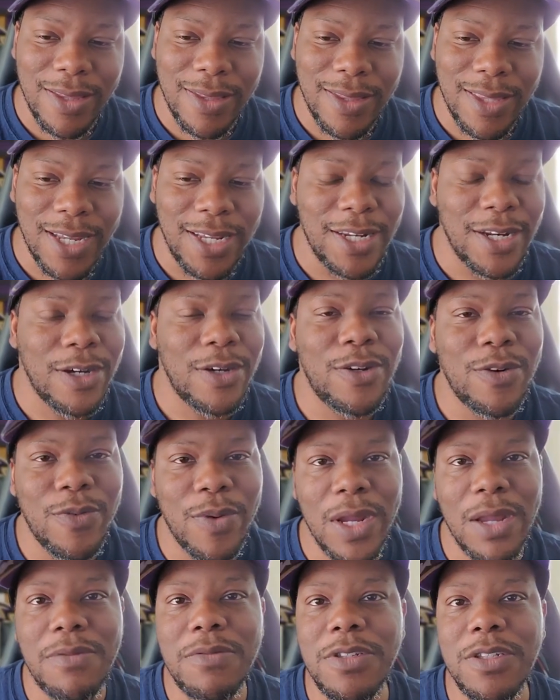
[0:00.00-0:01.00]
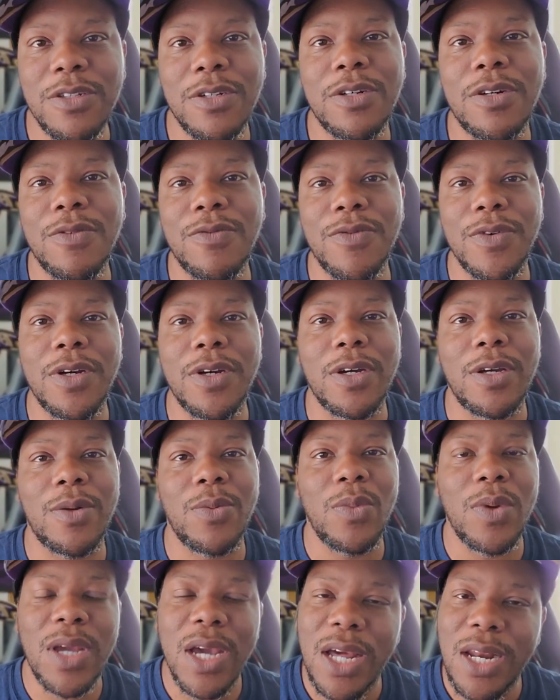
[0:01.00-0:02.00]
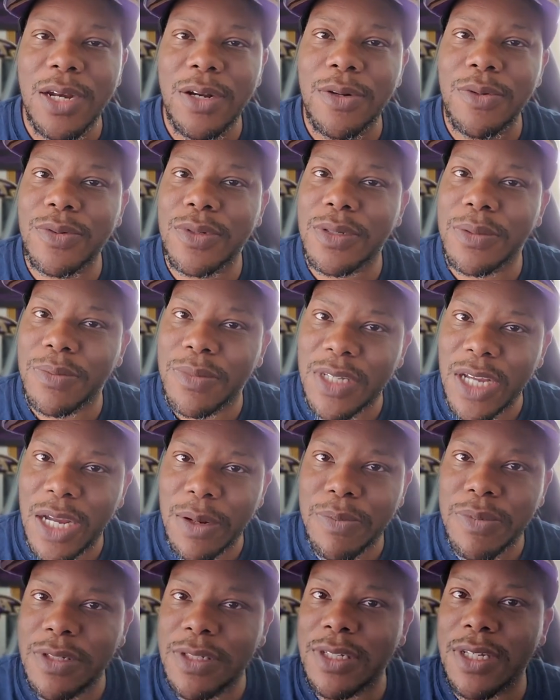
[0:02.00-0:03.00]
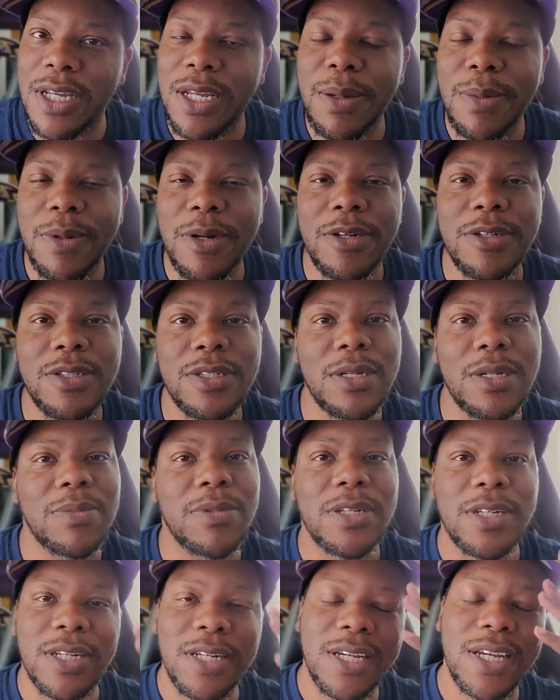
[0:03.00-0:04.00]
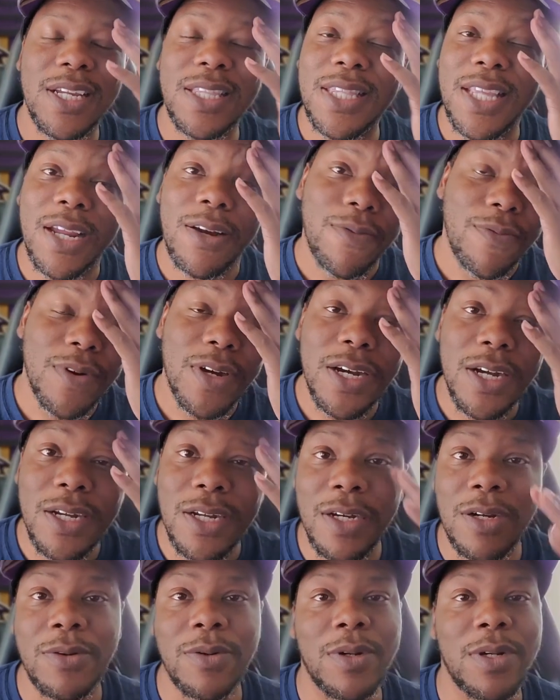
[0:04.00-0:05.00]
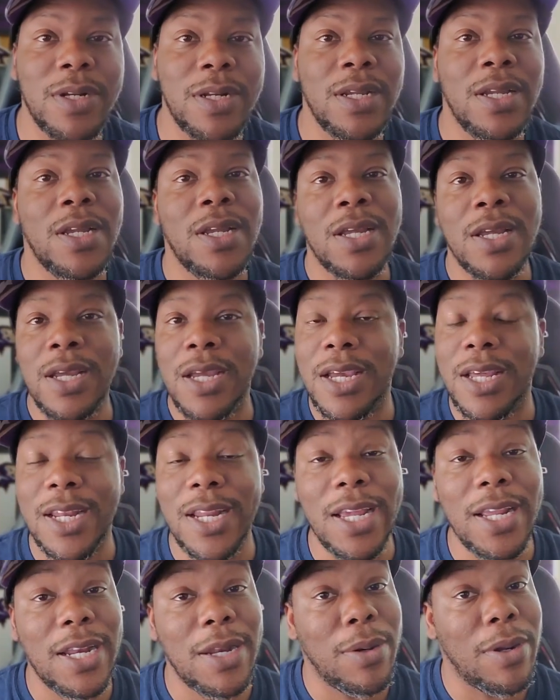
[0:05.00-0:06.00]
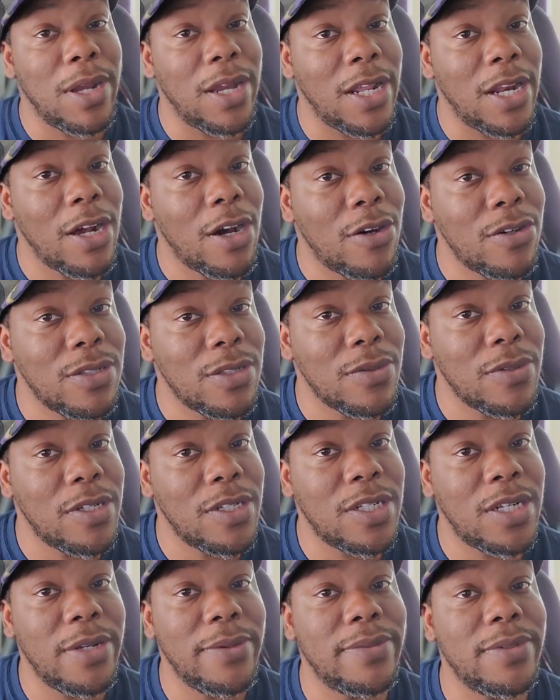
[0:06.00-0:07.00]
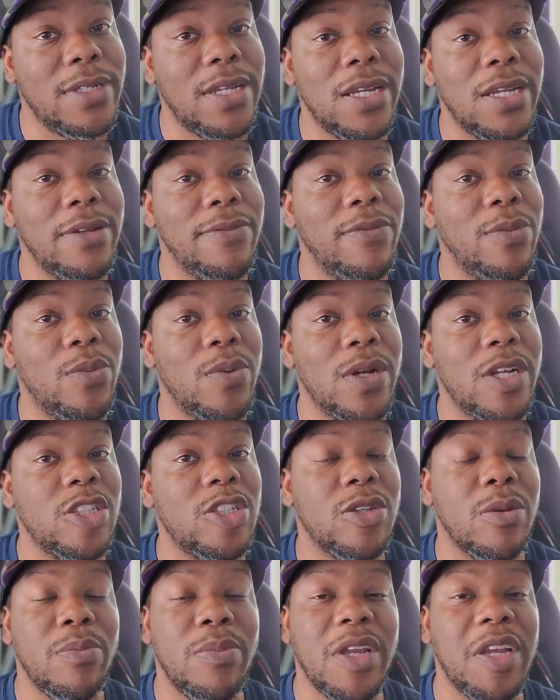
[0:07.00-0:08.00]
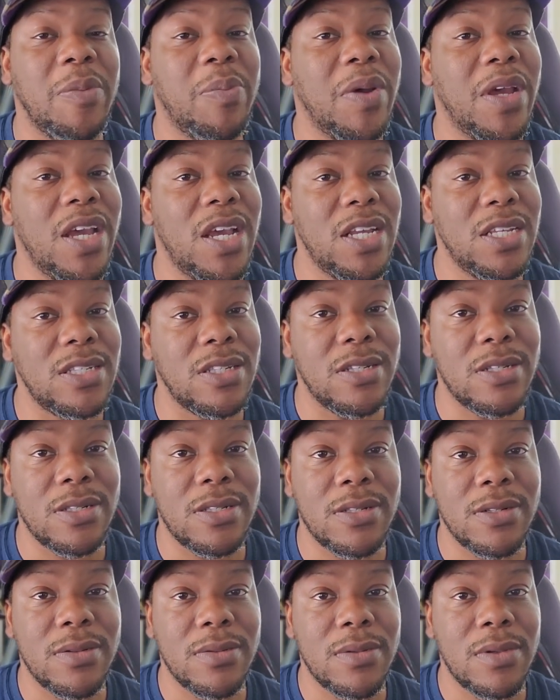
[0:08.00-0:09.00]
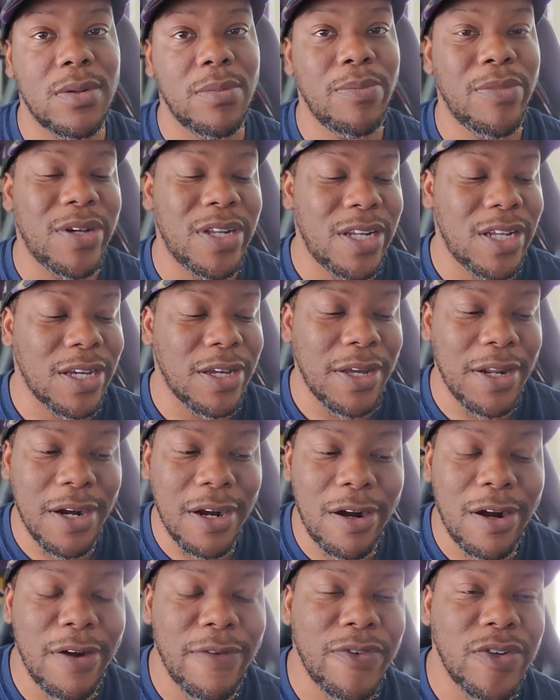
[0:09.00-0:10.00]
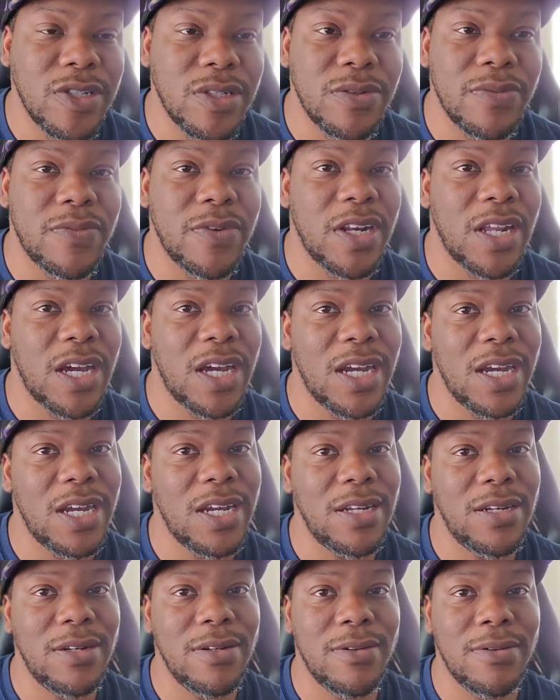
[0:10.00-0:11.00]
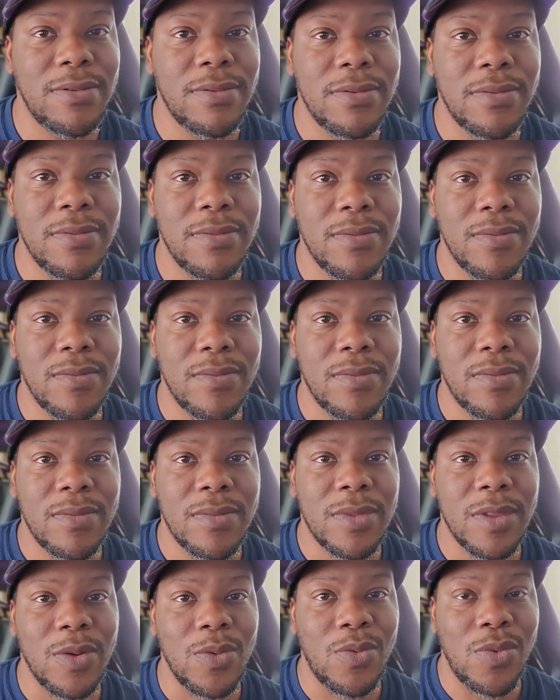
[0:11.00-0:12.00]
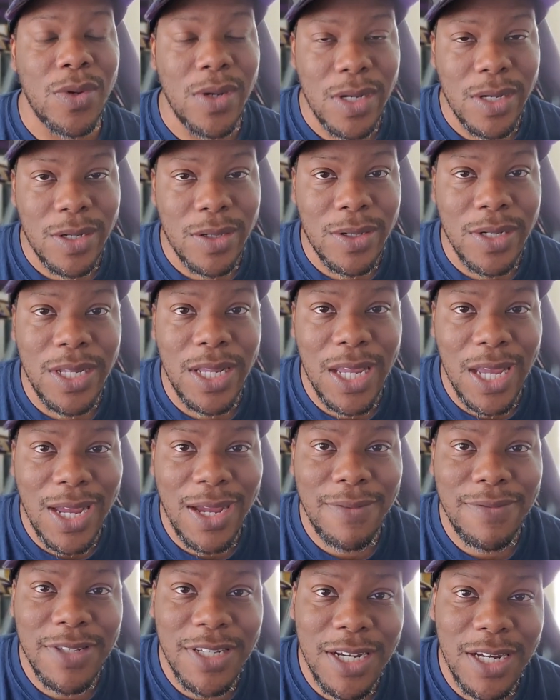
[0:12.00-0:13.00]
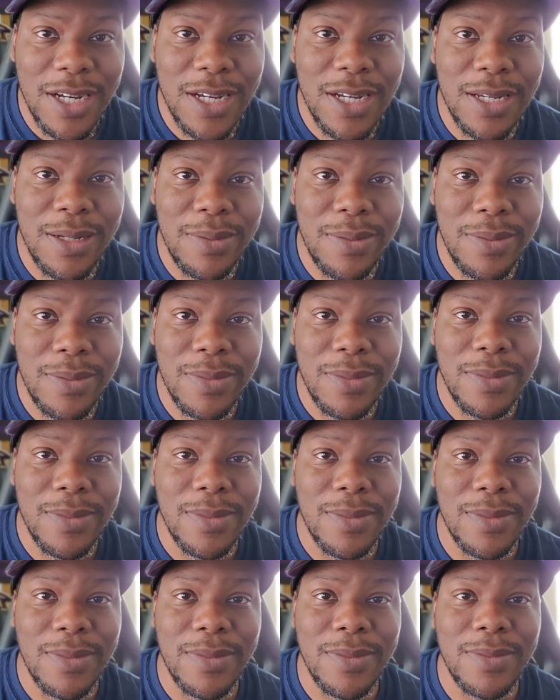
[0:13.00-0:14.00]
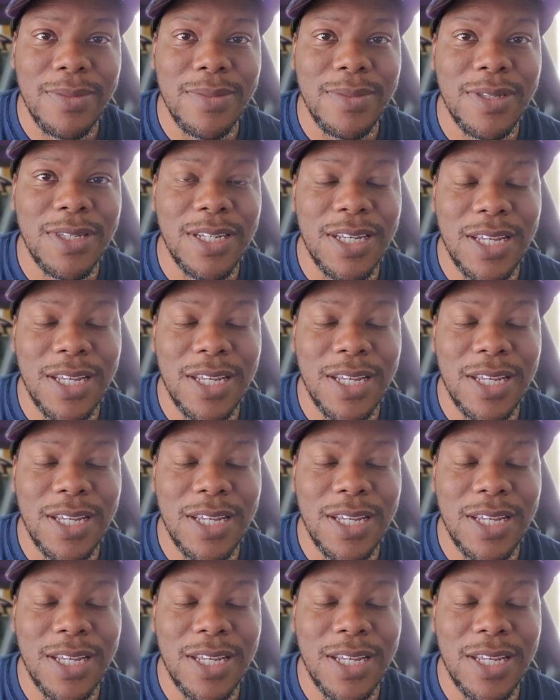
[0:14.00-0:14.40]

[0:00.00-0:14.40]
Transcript: they know the Ravens gonna run. We gotta do some type of scheming or something to get that run going. And they and also the Chiefs gave away some big passes. But look at our offensive line. Will he have time to